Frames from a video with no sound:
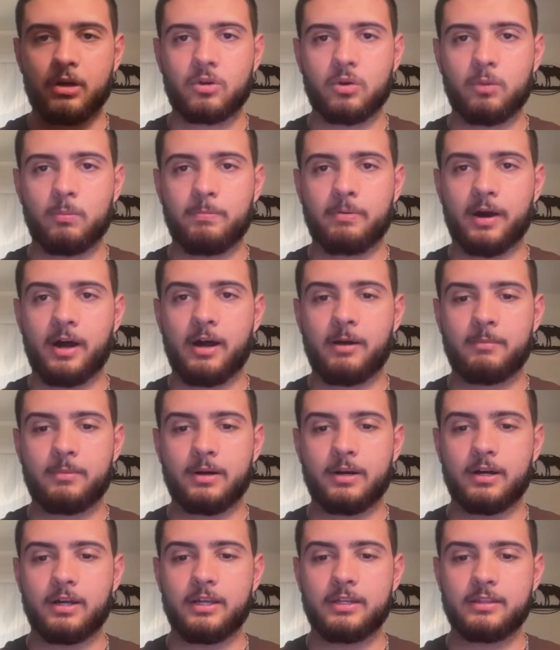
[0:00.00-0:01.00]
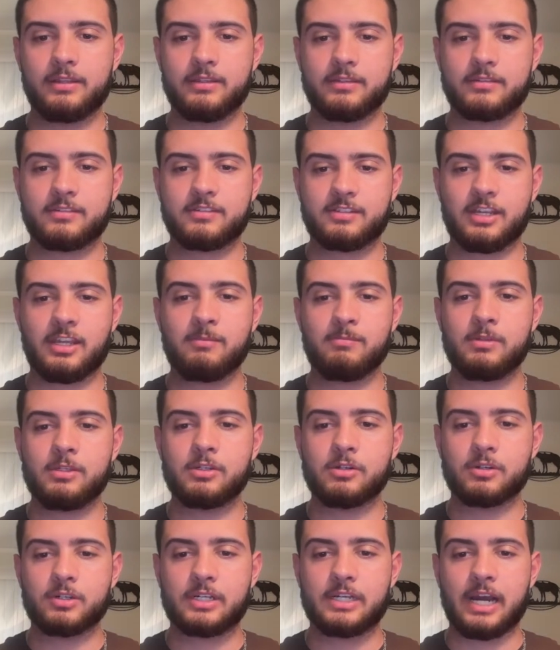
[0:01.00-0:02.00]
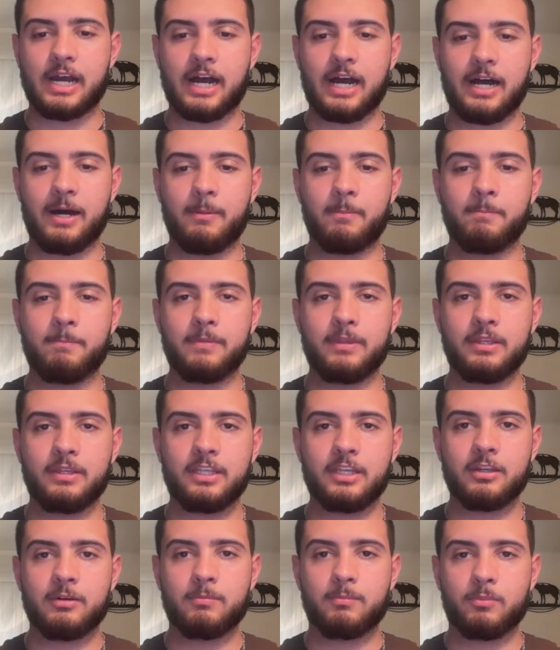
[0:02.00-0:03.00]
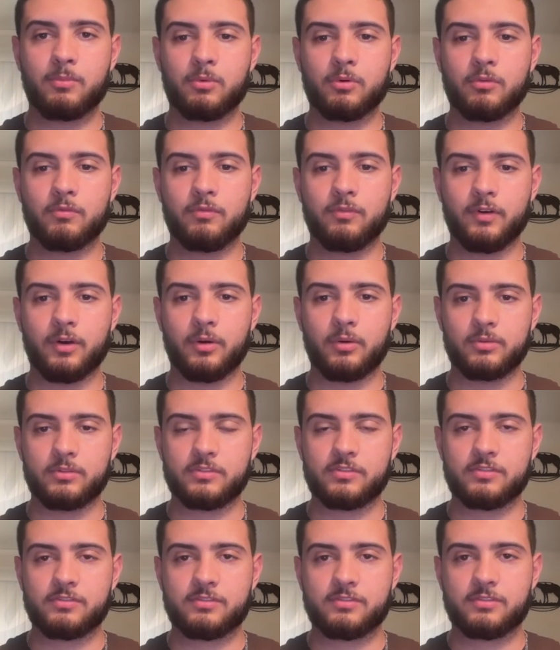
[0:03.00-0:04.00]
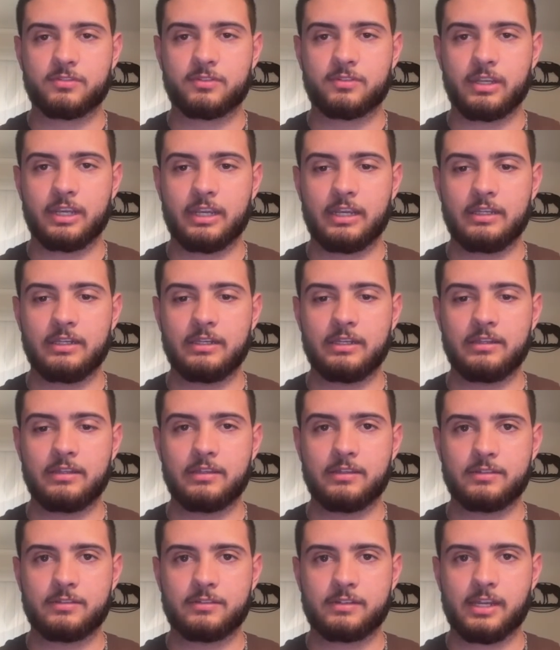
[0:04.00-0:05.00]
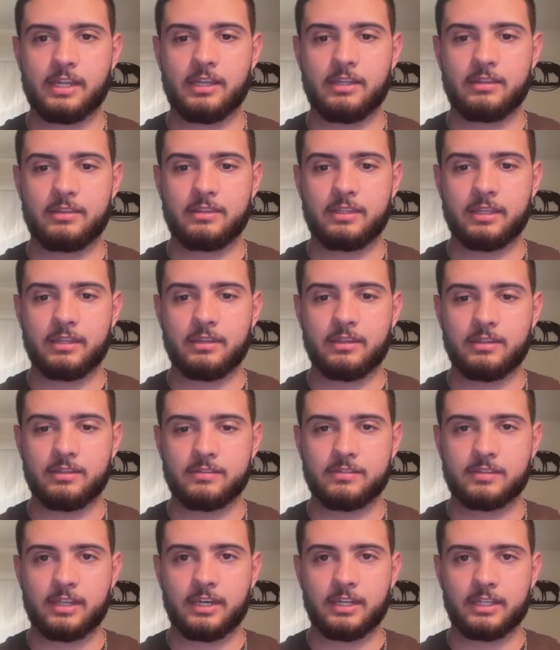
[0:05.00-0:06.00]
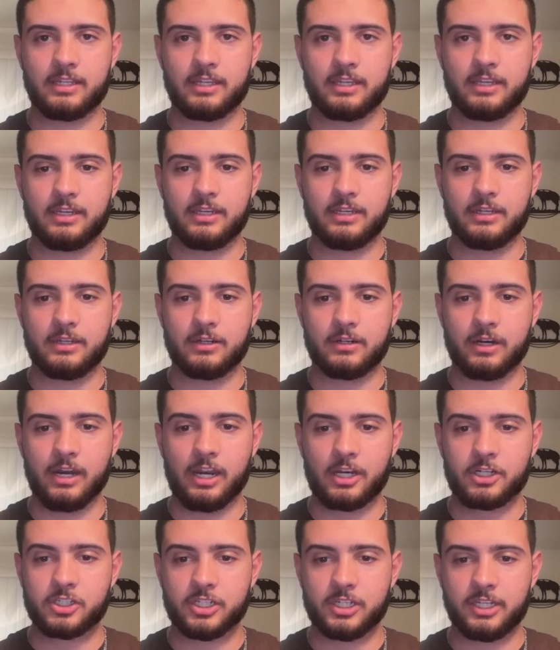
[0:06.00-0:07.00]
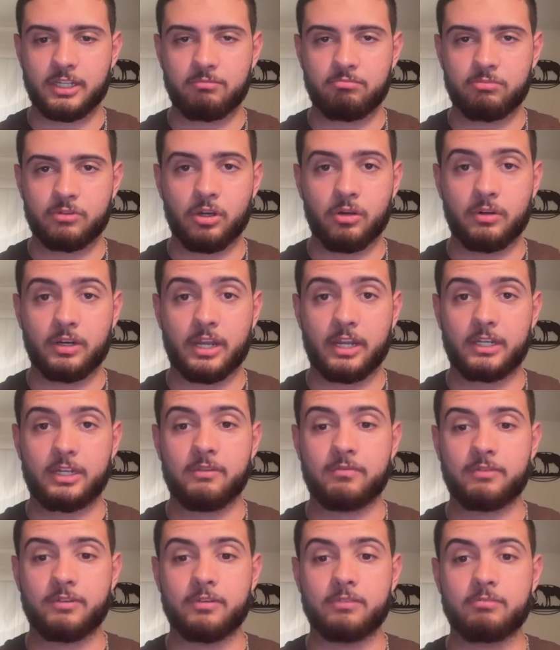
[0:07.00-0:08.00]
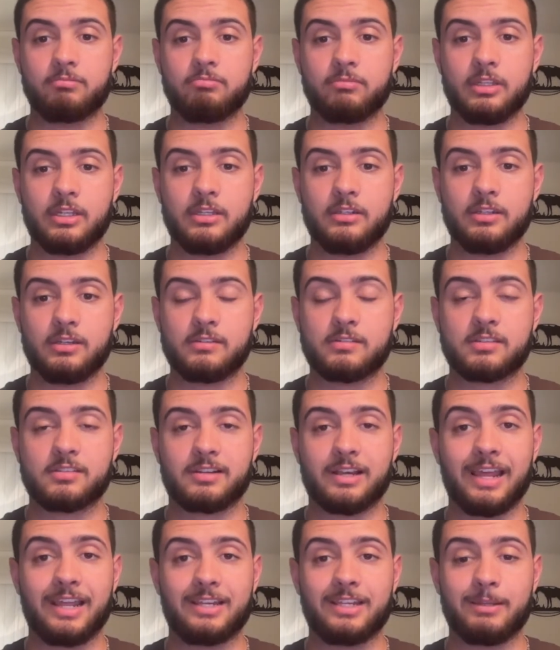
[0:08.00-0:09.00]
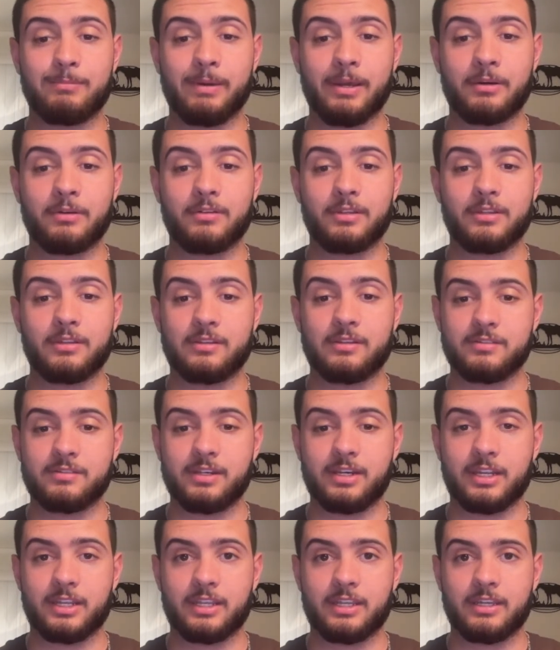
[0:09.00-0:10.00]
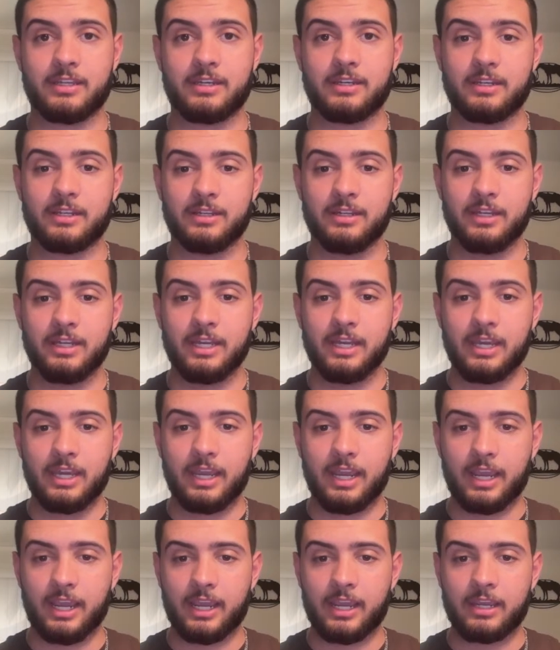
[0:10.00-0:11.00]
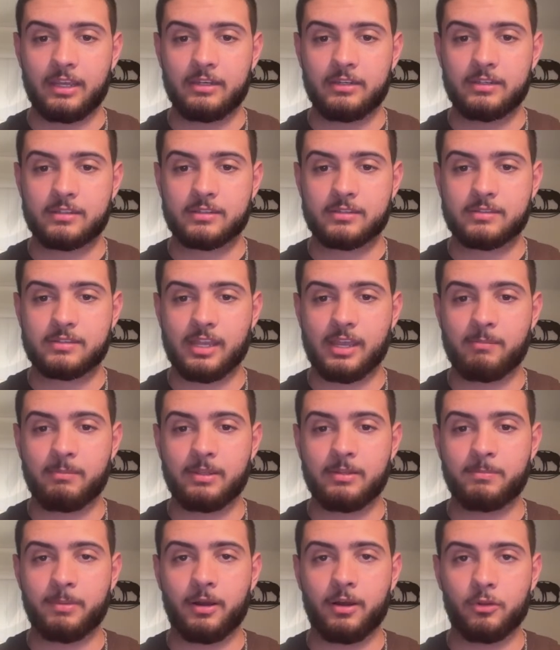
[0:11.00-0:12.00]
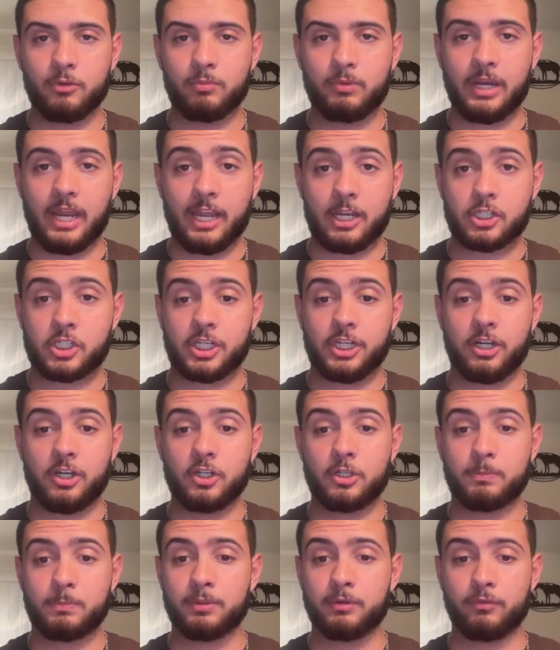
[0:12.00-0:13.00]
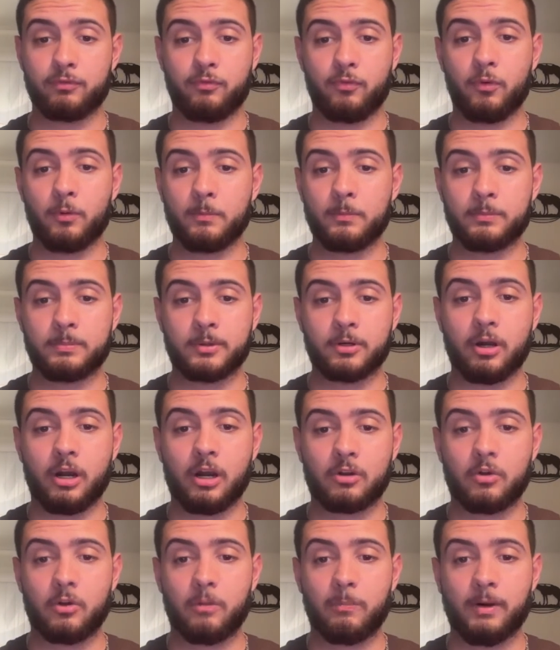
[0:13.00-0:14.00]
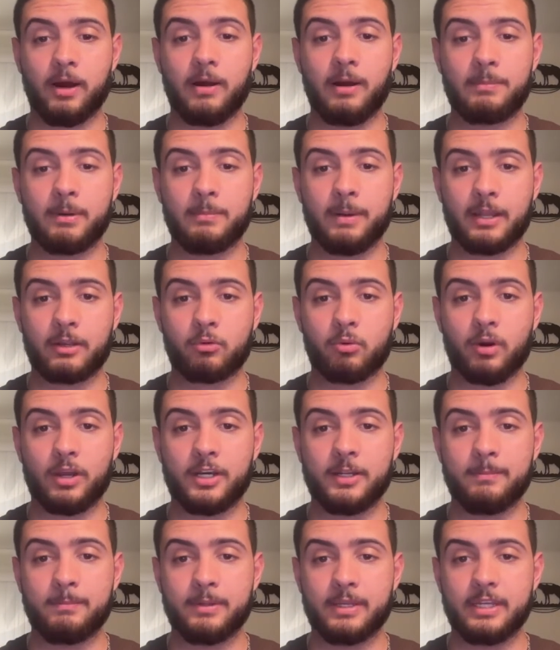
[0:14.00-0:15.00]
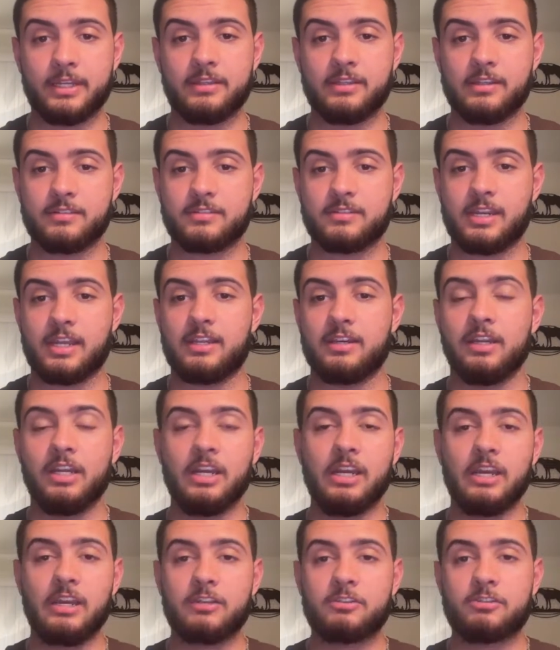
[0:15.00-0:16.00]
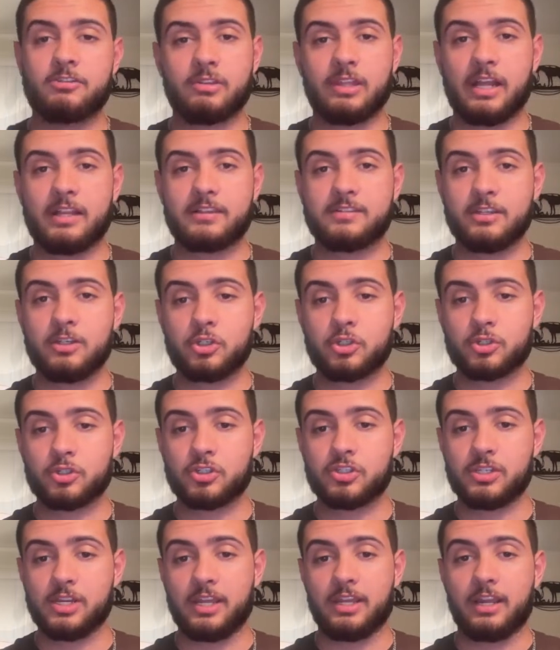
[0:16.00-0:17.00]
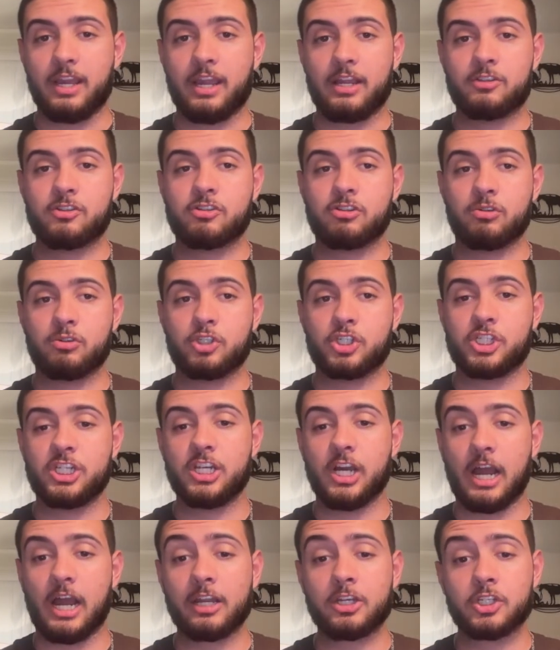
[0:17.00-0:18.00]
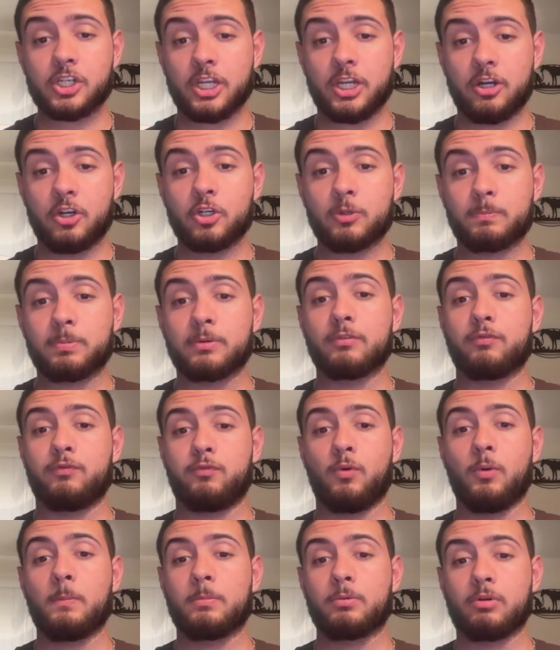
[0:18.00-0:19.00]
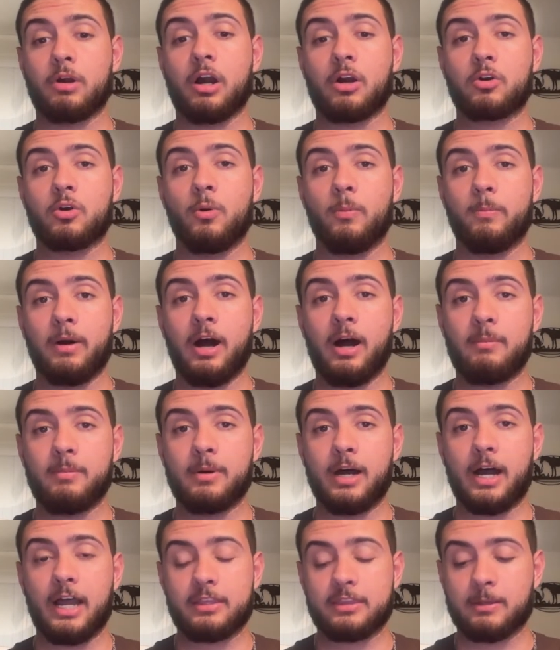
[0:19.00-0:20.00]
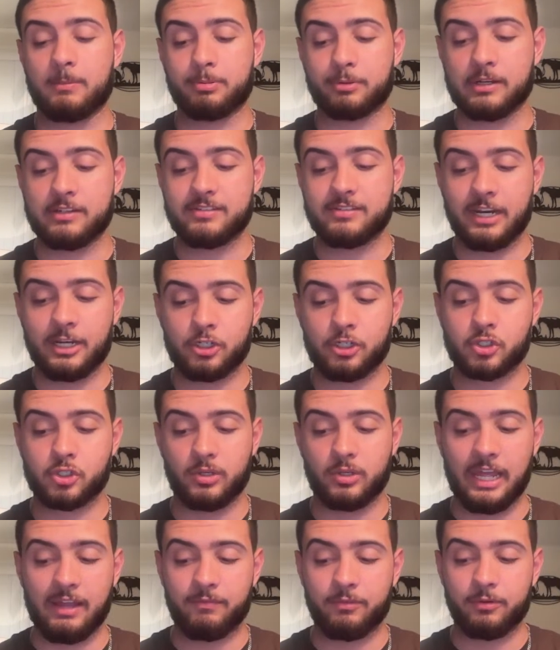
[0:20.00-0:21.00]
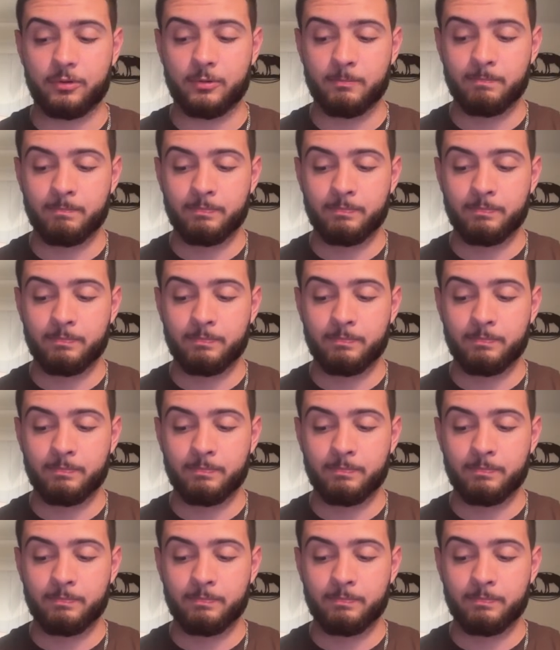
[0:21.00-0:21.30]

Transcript: Obama this same year got a million more votes in the state than the Senate candidate. Or actually, no, not even. He did slightly better than the Senate candidate. And Tammy Baldwin actually underperformed Barack Obama by quite a bit in the state. So that's interesting. And so she actually underperformed Barack Obama at the presidential level.